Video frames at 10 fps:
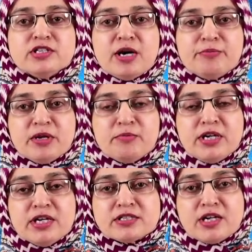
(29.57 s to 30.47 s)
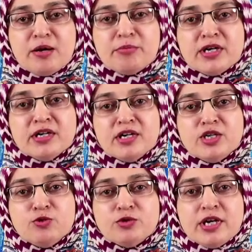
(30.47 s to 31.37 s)
Jamia Millia Islamia,
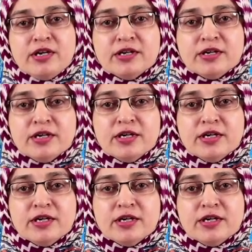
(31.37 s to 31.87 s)
New Delhi.